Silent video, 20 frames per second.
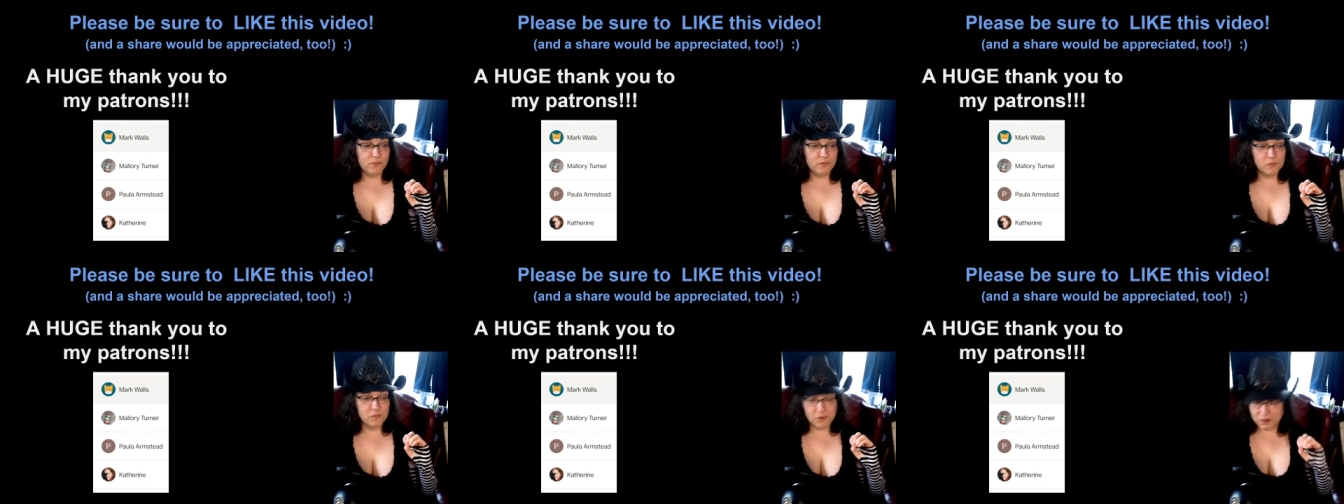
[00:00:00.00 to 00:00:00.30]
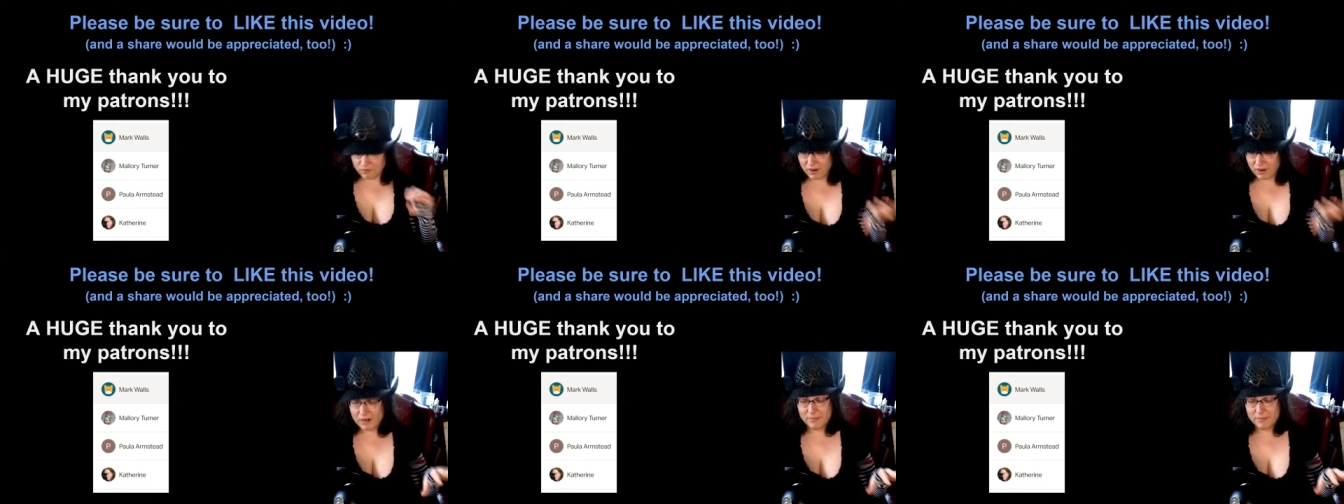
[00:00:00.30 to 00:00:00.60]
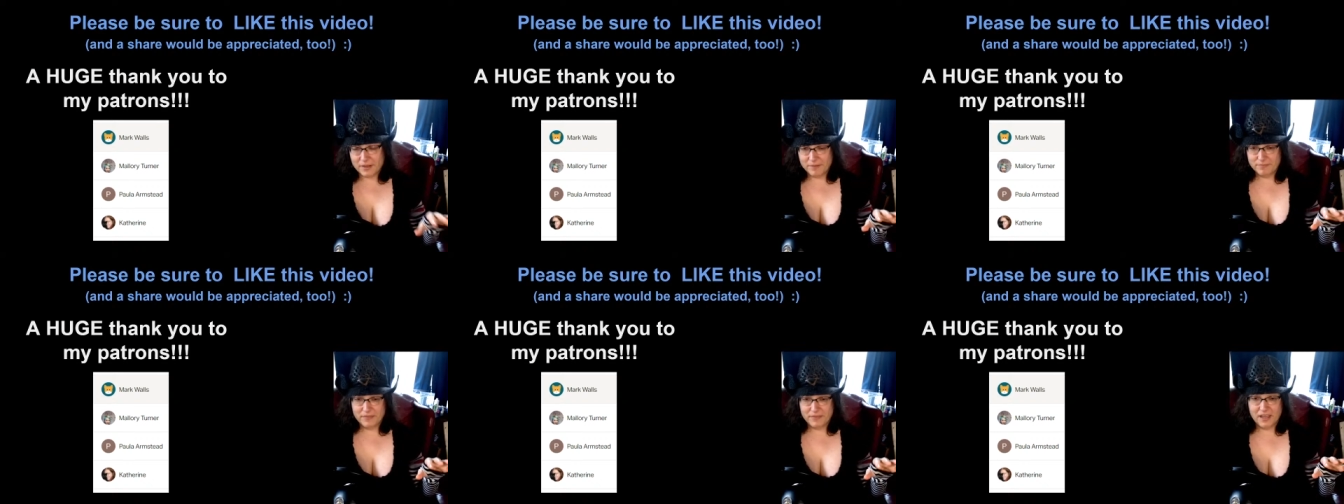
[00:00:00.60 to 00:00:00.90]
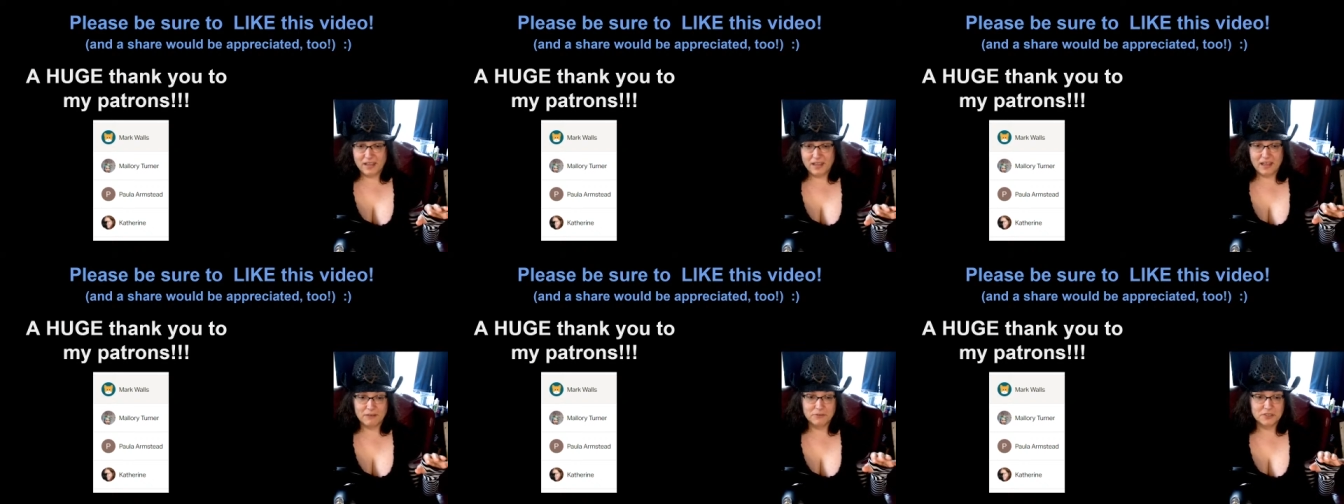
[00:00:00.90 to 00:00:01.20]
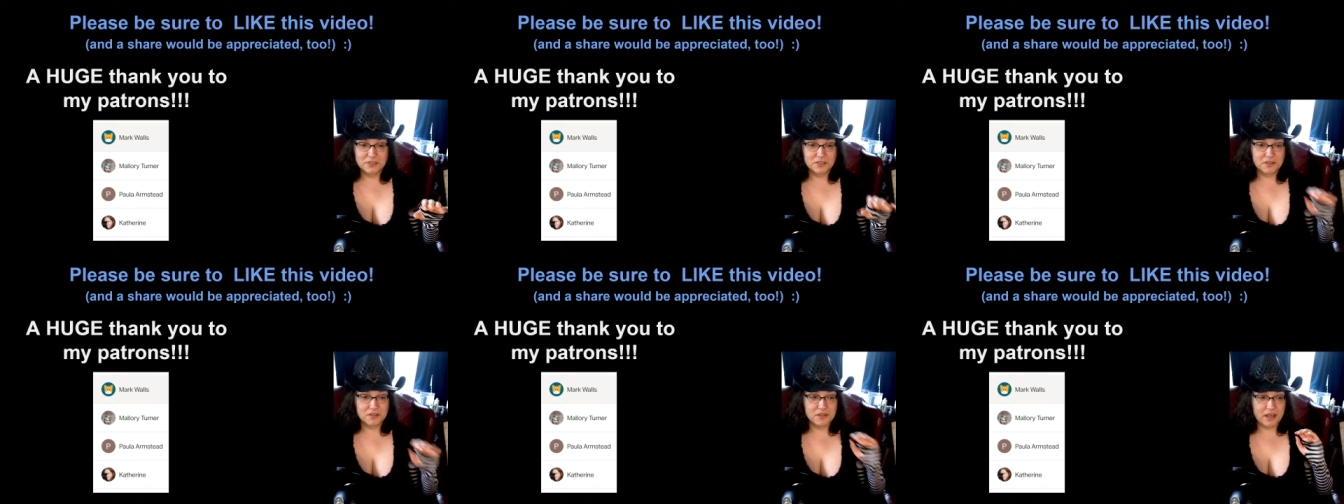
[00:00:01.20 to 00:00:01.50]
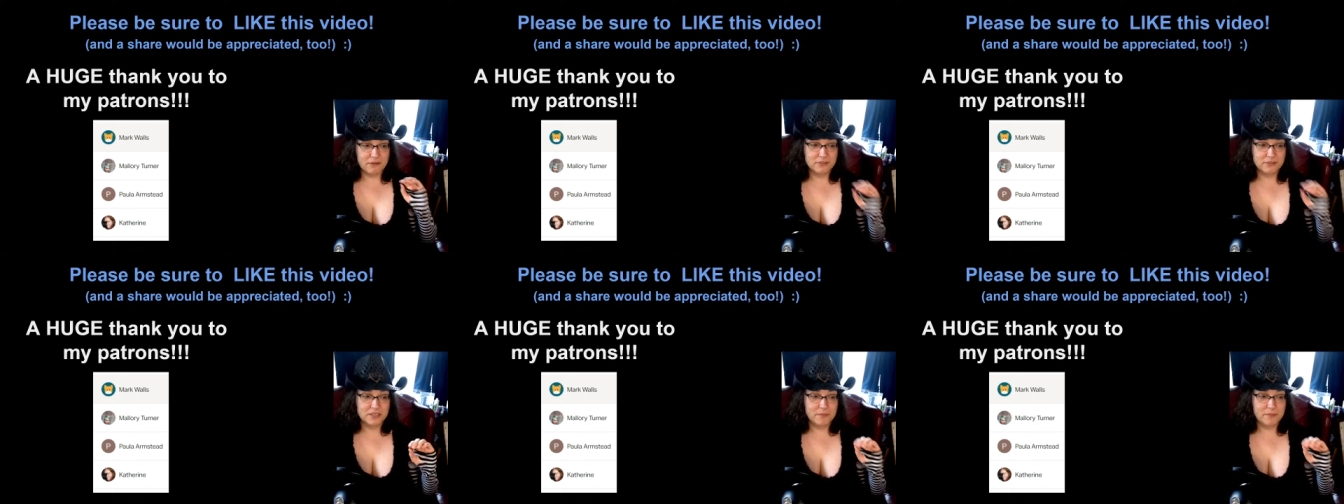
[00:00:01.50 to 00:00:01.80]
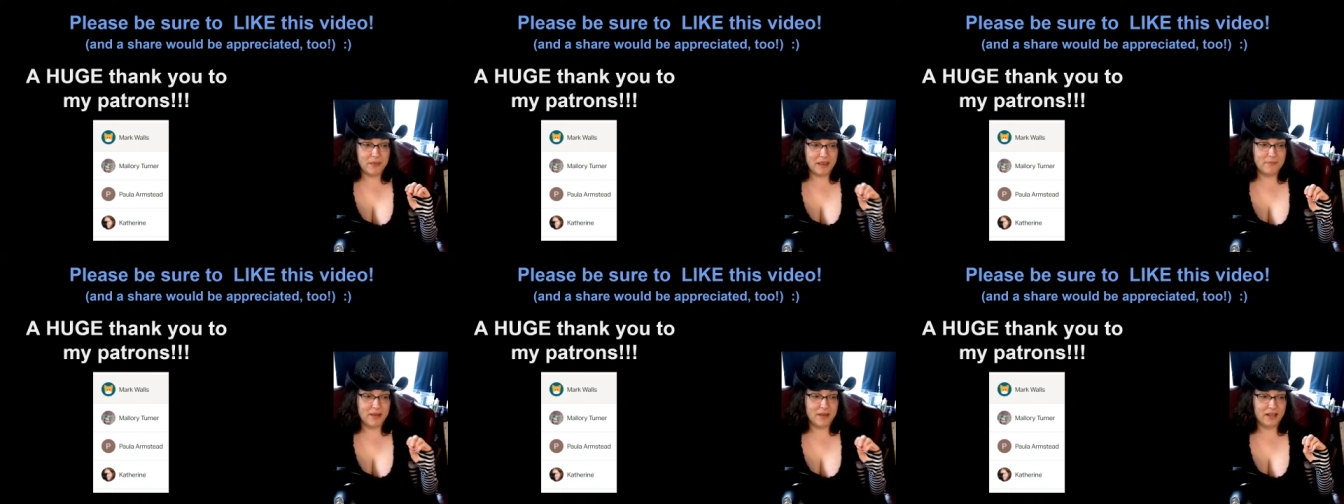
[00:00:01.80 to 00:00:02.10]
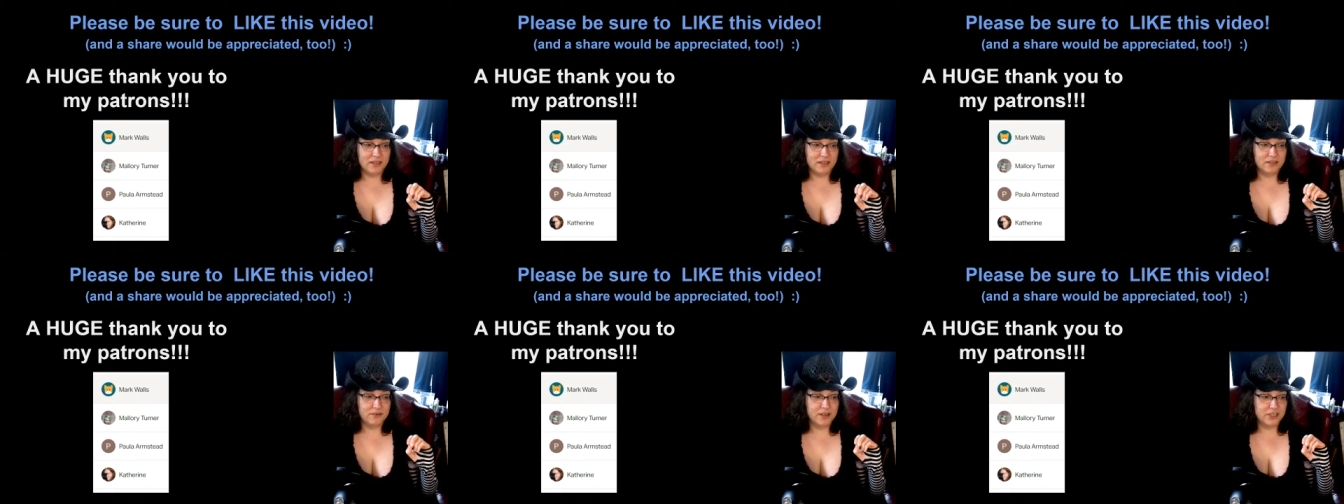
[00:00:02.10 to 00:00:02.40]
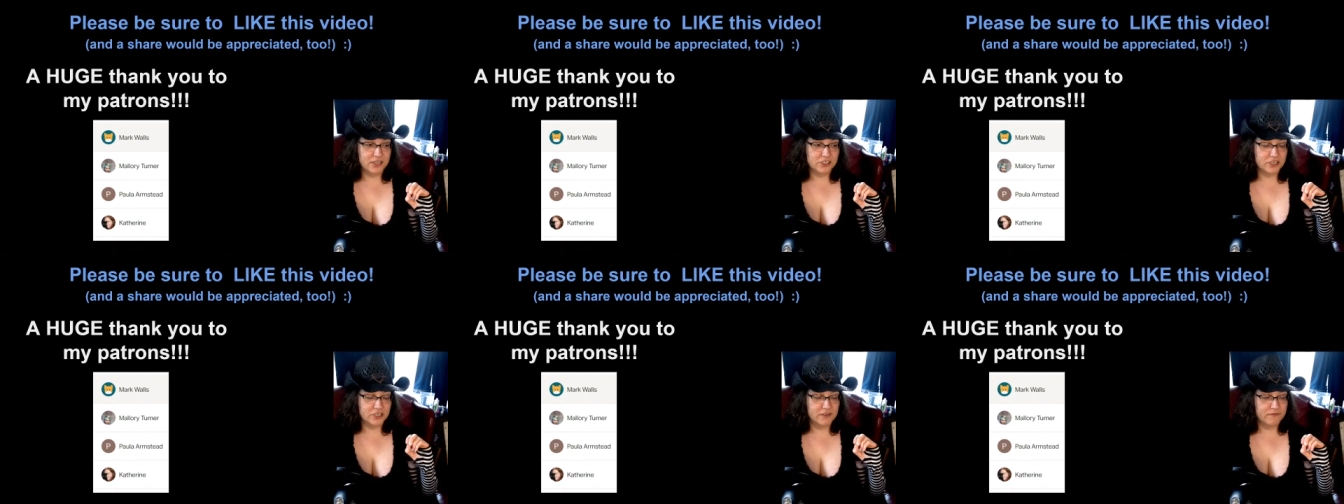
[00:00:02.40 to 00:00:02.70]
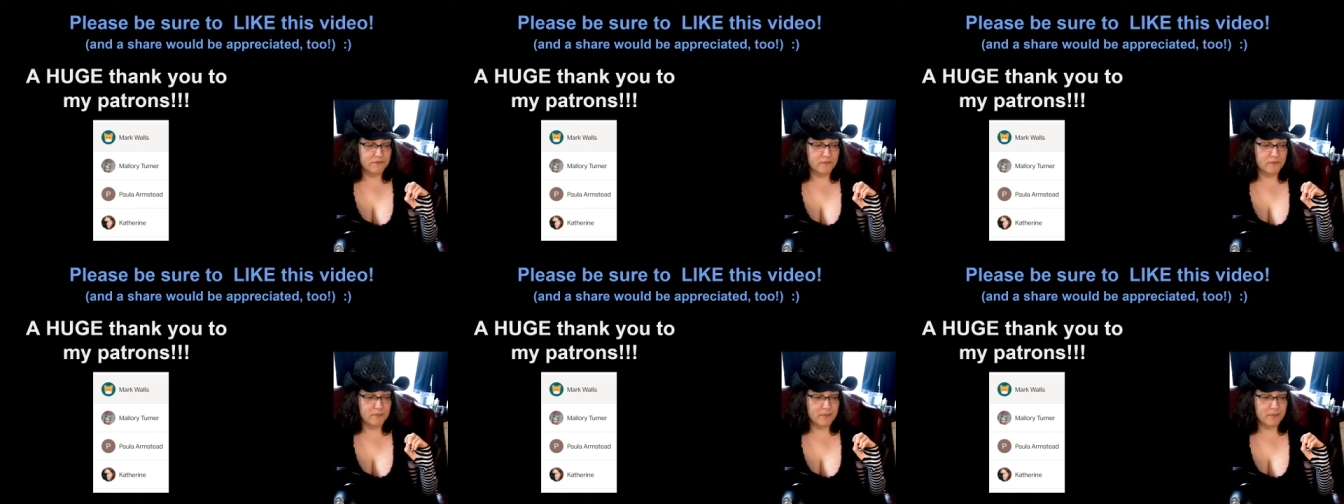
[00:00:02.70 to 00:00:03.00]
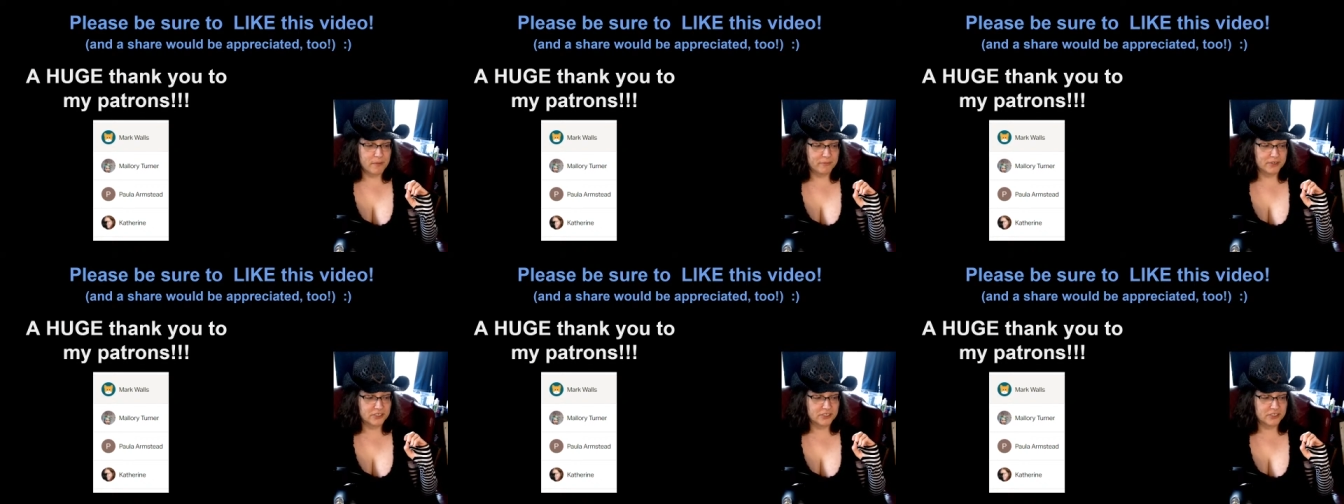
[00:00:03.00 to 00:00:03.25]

were incredible, and that was that was a PayPal donation, if memory